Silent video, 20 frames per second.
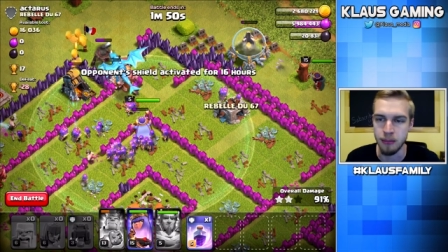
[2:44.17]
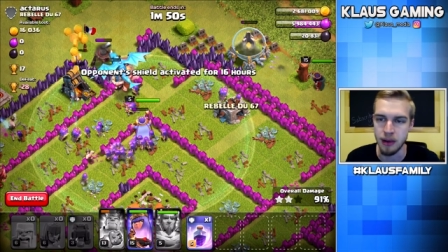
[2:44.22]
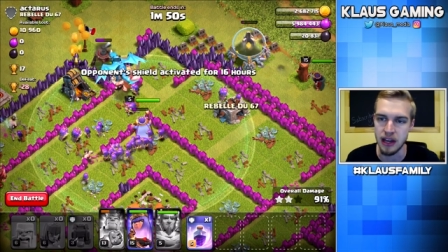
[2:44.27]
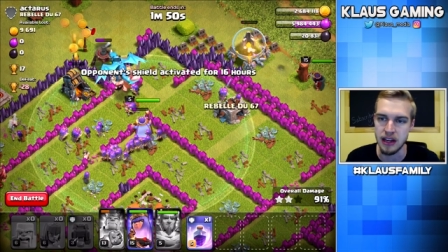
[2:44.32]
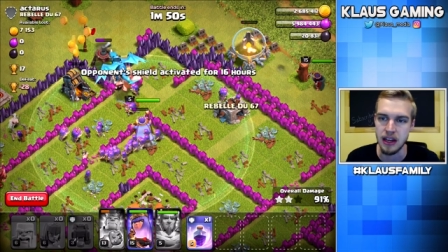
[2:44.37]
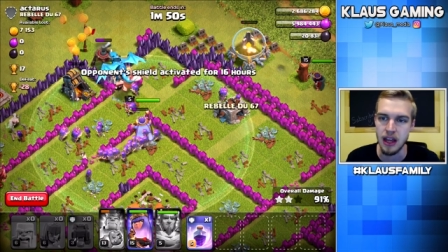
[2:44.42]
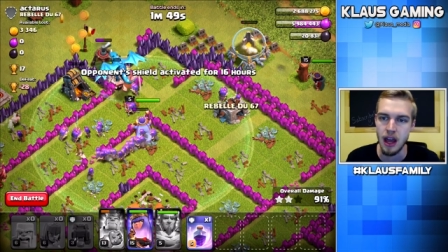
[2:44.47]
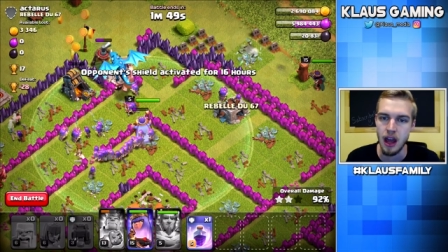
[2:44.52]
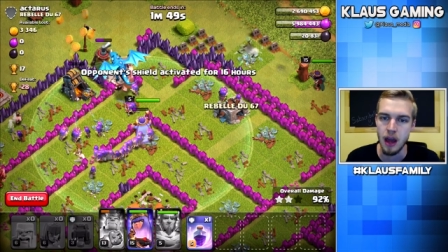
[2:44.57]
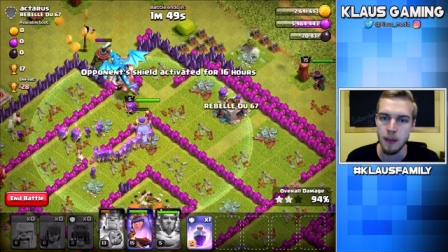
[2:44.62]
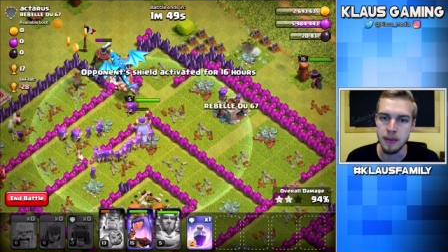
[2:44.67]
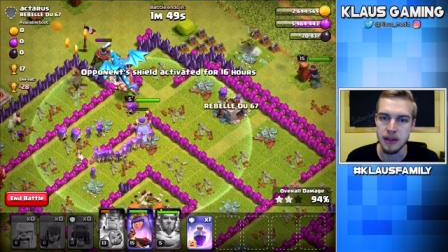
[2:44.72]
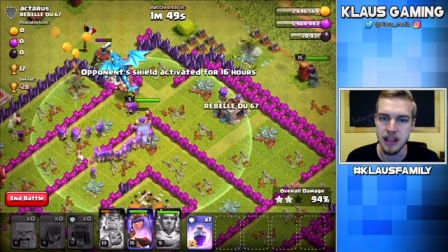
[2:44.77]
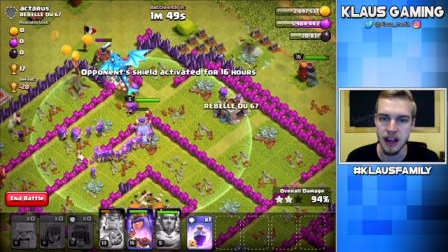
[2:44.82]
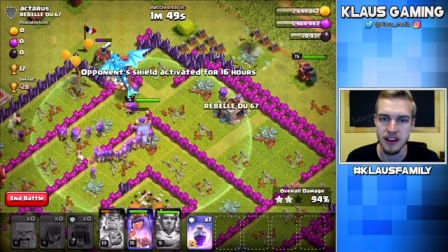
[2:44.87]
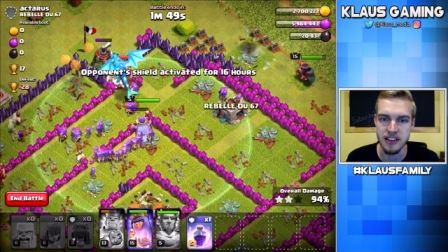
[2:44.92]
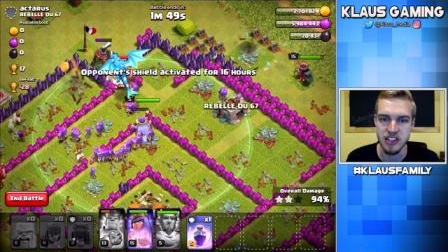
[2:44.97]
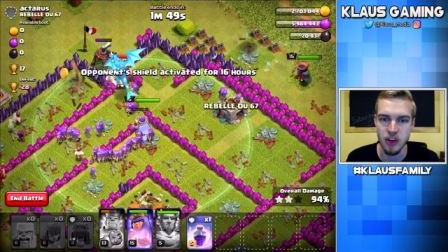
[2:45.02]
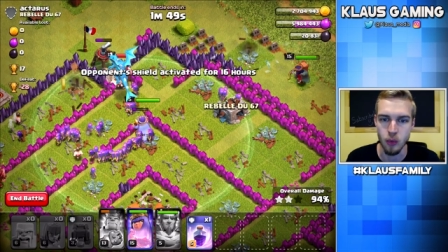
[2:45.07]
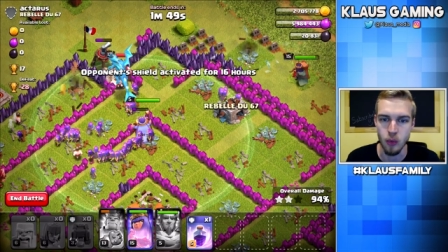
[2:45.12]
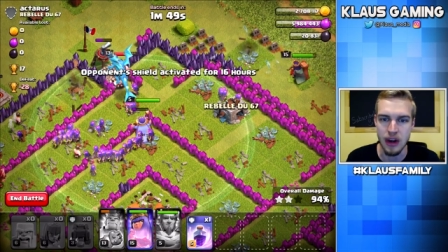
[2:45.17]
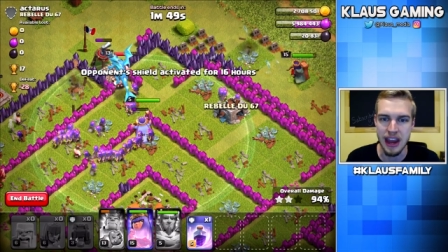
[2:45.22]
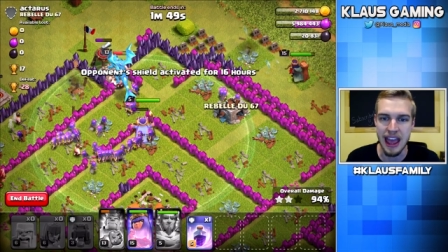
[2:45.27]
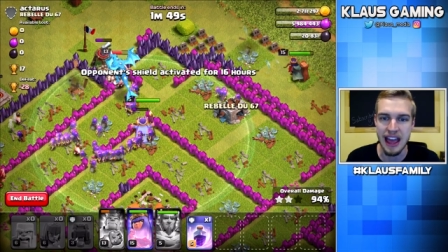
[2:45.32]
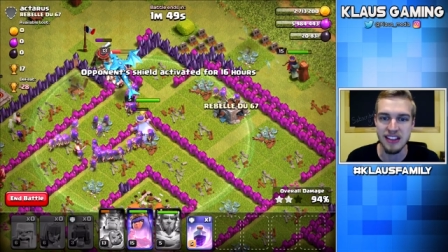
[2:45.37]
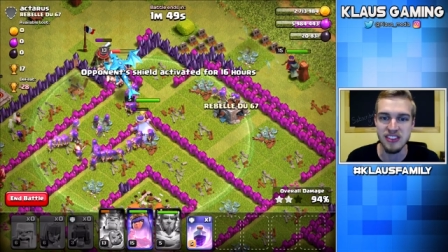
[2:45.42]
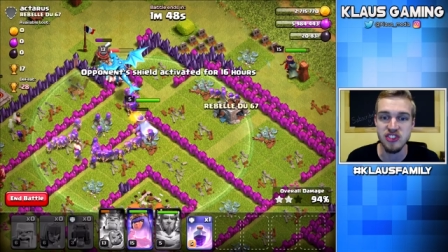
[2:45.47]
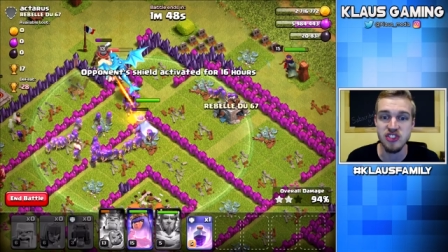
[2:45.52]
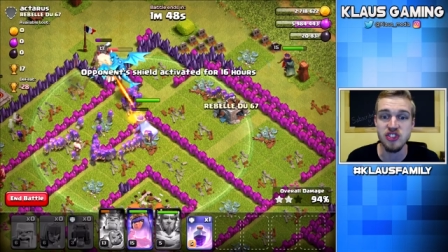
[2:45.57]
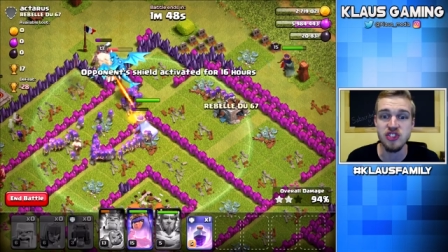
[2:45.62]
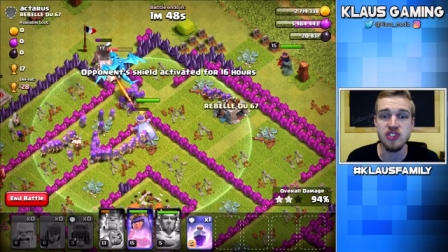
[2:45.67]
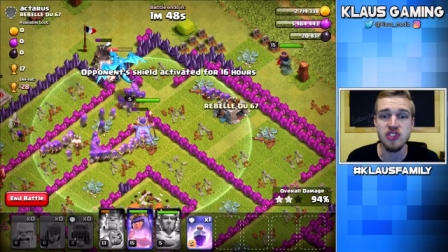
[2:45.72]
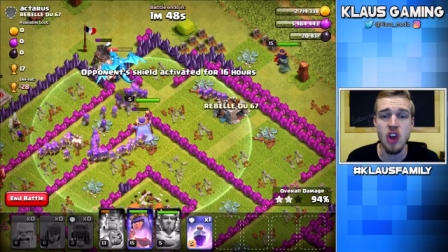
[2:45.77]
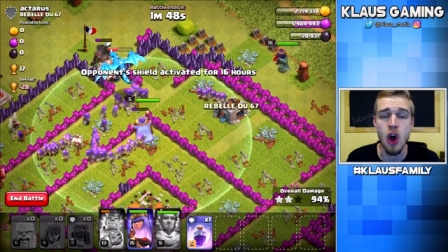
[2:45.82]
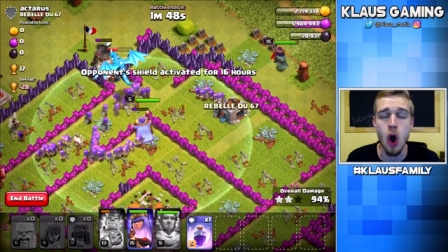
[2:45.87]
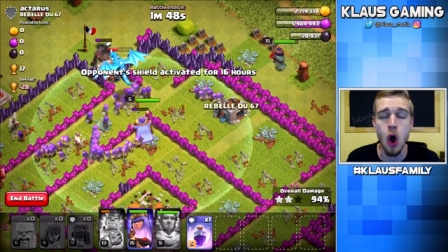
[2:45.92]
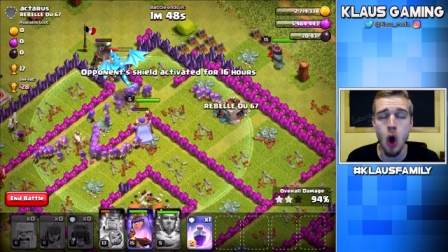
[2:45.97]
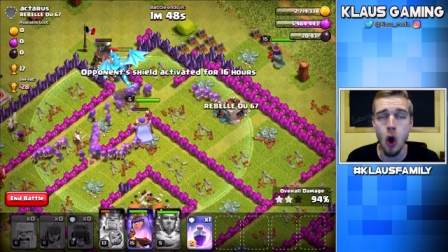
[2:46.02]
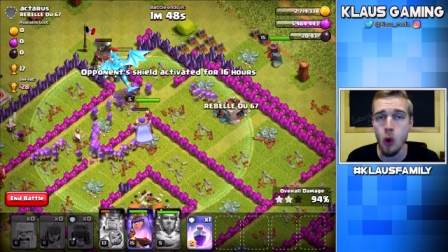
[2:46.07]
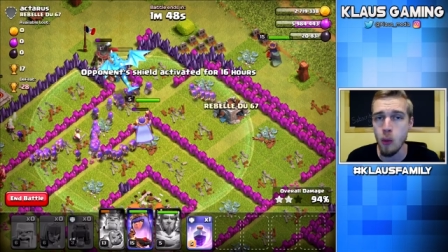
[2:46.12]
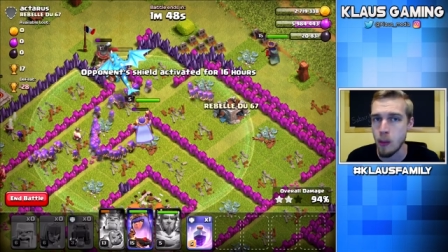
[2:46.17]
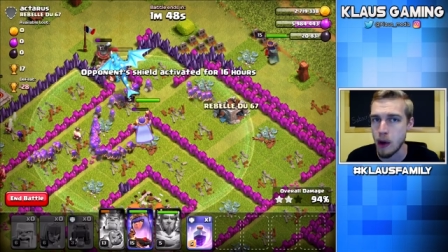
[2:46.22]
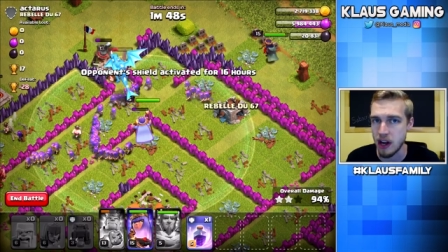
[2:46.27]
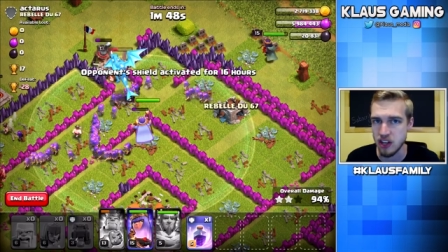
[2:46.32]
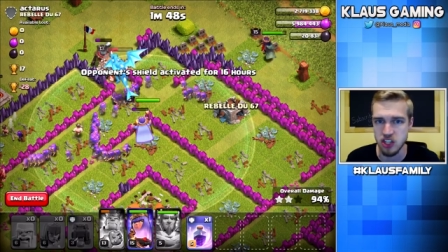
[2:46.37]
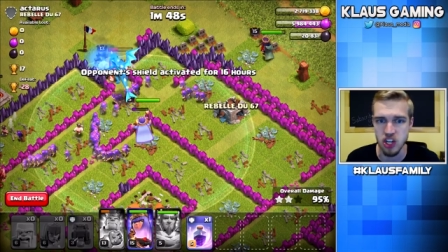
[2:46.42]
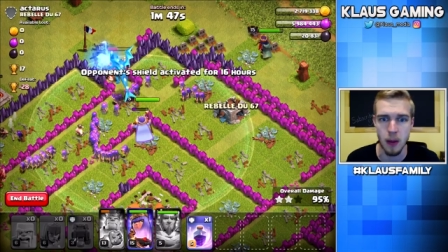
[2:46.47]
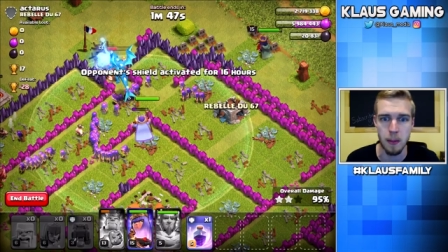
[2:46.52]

But because we had so much